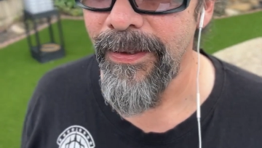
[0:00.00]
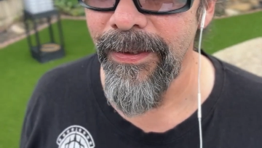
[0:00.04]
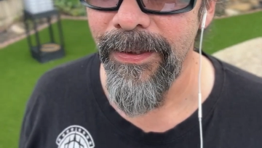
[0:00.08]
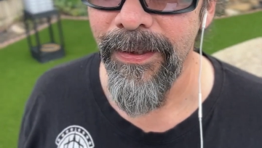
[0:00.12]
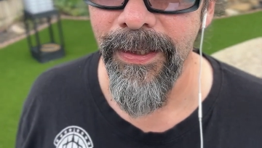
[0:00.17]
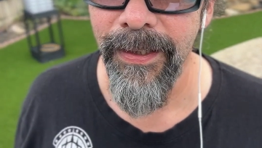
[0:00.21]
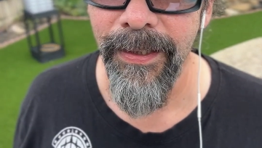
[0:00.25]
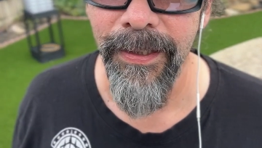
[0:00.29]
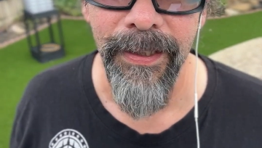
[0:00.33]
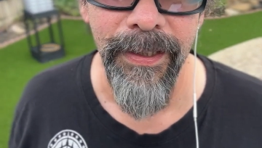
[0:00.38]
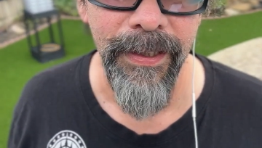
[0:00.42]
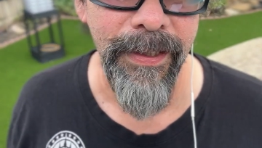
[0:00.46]

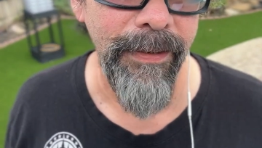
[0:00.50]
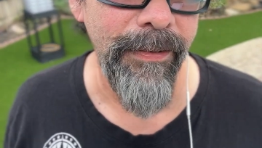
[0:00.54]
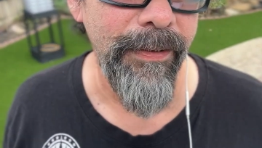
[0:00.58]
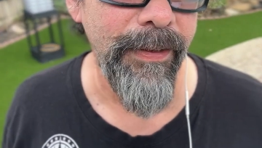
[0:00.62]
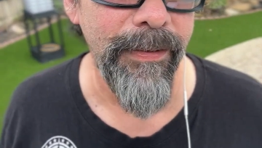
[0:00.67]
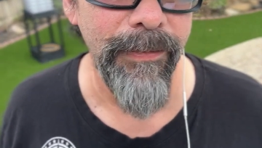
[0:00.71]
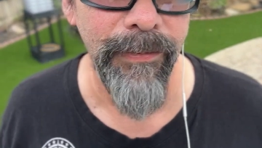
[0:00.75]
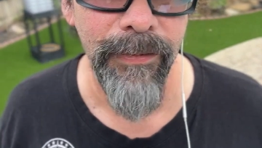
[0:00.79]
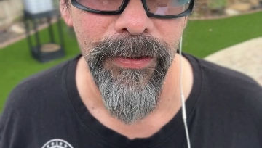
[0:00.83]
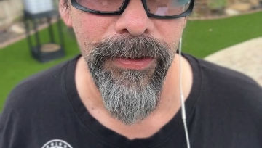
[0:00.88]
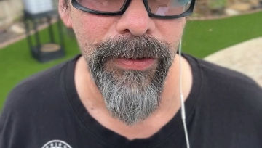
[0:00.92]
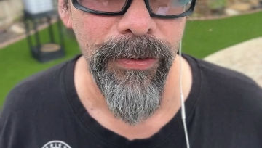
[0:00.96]
he
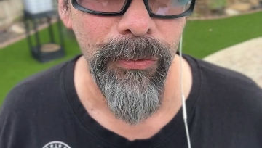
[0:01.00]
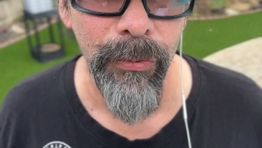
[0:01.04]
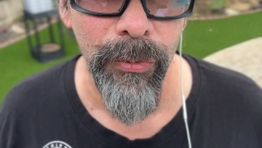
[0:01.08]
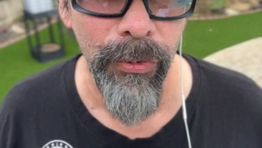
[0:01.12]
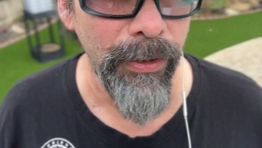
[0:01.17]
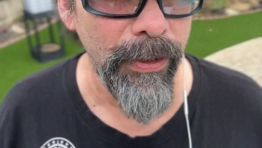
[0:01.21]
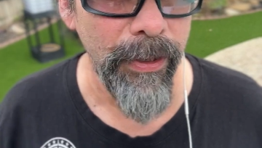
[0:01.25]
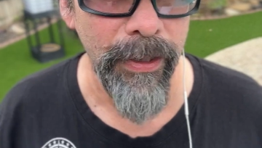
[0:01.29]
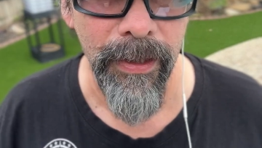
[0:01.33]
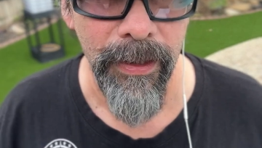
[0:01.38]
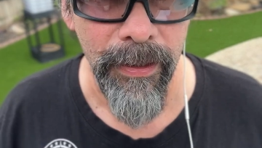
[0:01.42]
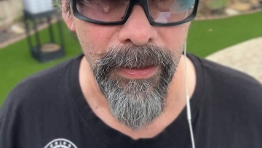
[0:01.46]
was
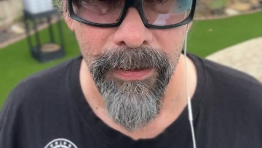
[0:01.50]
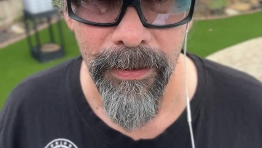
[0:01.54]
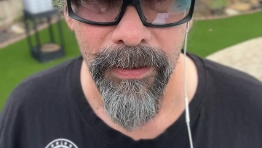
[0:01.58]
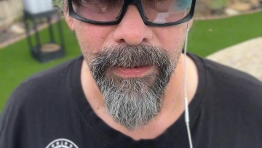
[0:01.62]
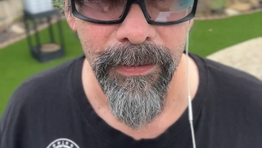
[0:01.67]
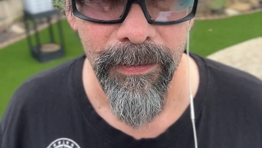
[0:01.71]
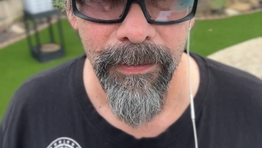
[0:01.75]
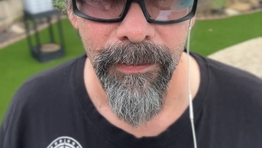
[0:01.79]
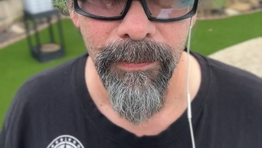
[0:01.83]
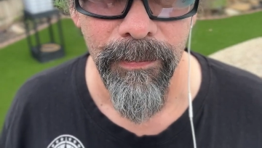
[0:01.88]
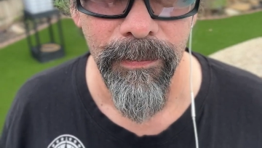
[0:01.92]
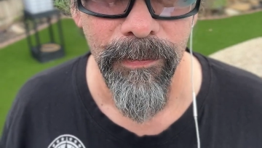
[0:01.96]
really
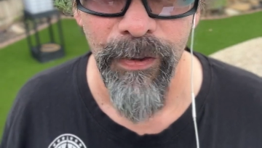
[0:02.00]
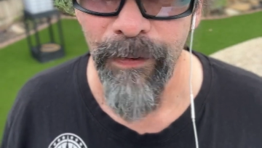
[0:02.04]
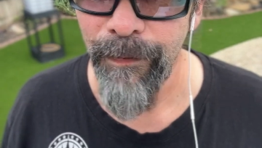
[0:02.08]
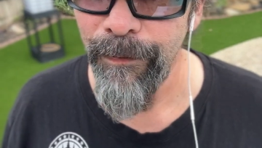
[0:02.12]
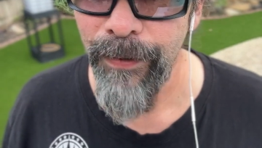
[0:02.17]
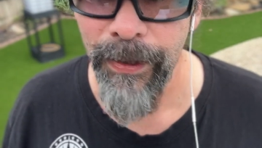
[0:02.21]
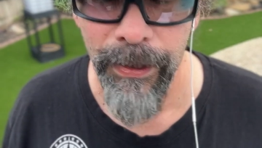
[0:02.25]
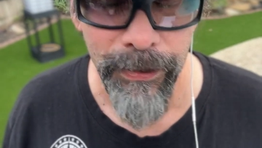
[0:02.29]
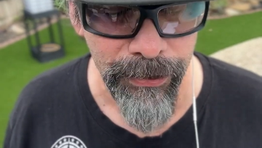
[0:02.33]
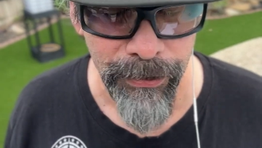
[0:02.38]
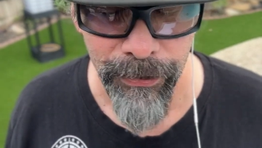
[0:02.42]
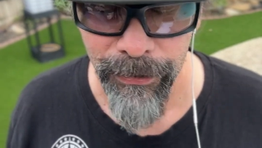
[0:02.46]

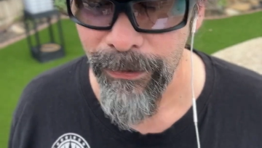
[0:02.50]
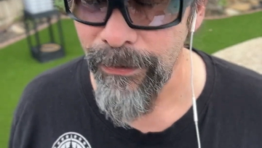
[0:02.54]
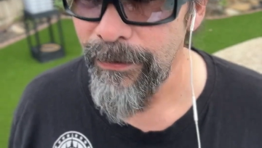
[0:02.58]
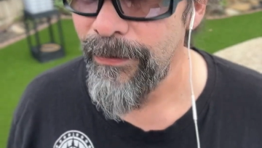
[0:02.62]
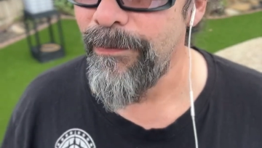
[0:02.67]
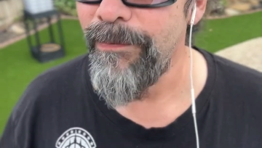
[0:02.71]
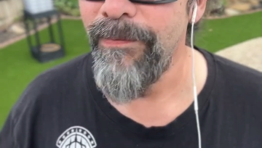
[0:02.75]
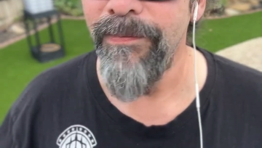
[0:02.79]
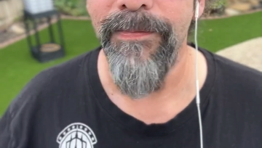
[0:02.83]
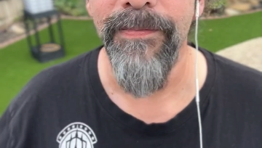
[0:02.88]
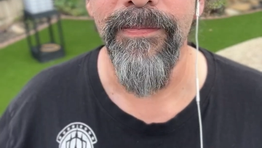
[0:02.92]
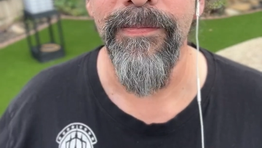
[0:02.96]
professional.
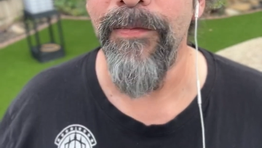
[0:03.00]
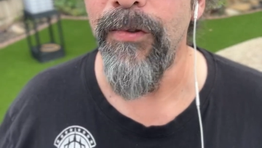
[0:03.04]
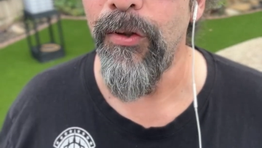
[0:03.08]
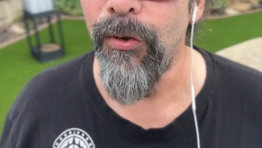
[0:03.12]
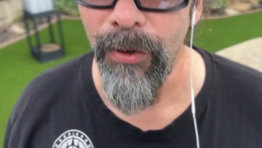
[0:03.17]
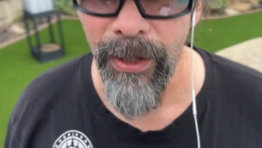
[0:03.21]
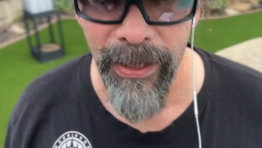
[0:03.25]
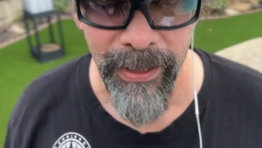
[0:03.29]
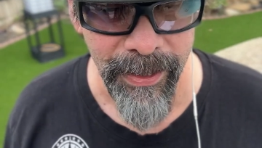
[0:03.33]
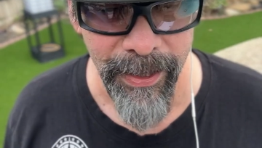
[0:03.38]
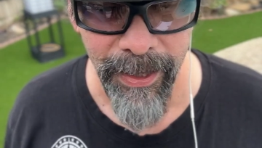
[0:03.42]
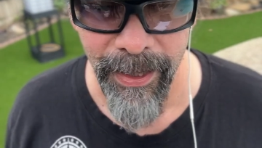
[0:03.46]

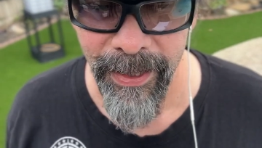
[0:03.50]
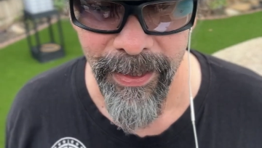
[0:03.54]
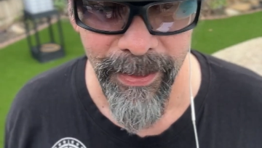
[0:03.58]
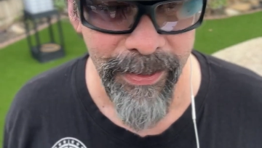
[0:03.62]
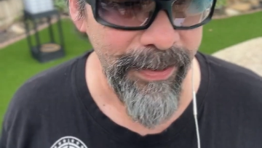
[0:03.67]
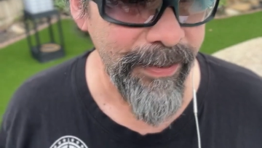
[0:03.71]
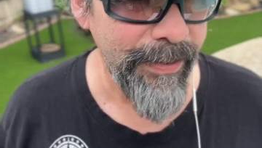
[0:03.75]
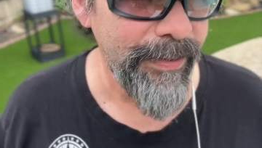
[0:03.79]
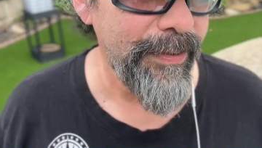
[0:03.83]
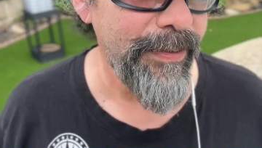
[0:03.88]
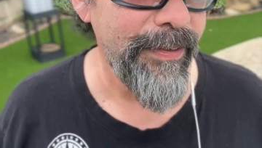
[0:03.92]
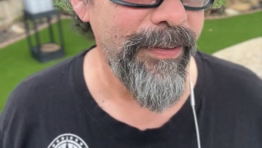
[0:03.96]
Great guy.
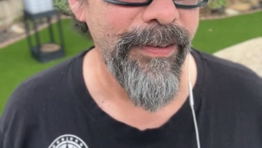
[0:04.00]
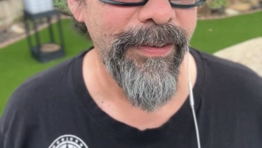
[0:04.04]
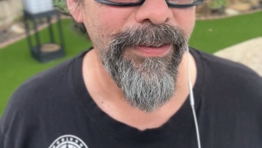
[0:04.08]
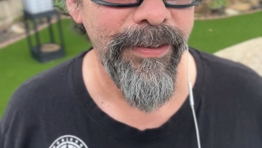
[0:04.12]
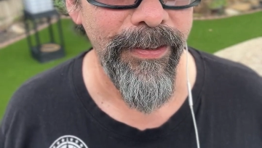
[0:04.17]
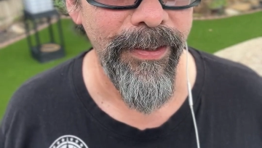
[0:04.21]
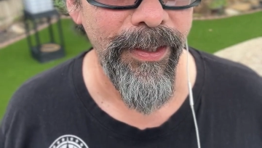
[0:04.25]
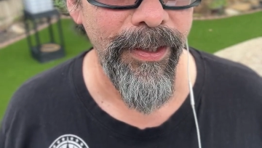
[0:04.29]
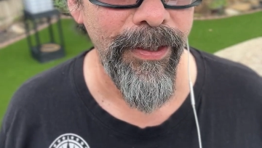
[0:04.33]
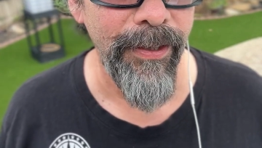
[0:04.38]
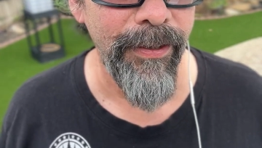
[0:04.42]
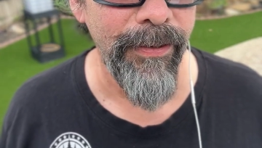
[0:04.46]

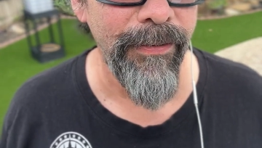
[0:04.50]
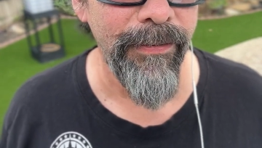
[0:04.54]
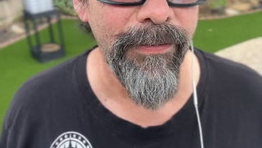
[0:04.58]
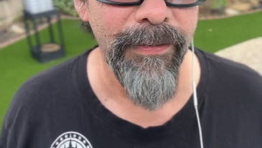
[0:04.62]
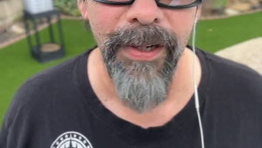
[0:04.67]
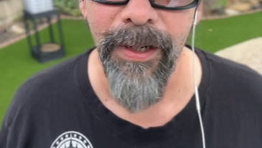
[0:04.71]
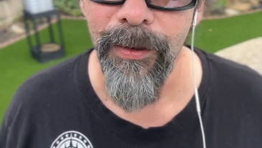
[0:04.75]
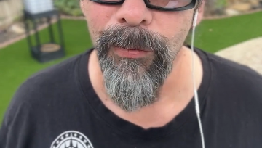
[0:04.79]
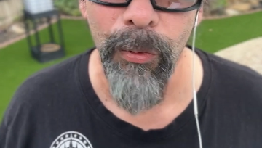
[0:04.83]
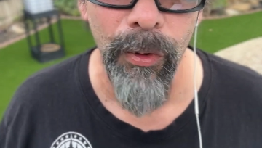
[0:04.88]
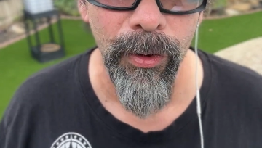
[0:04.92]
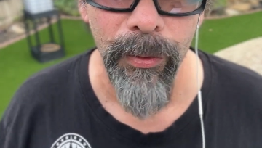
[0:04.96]

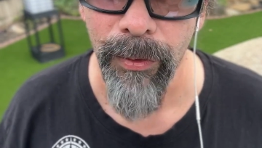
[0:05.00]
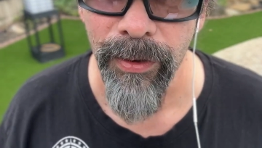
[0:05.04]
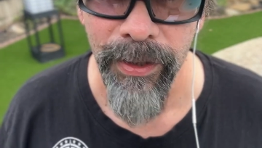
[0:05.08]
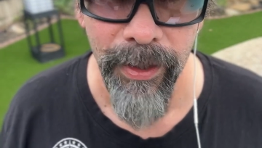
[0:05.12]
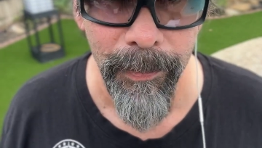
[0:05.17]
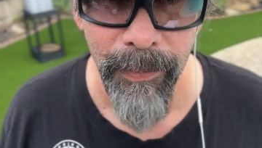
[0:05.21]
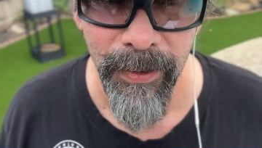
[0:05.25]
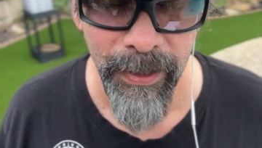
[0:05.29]
I'd work with him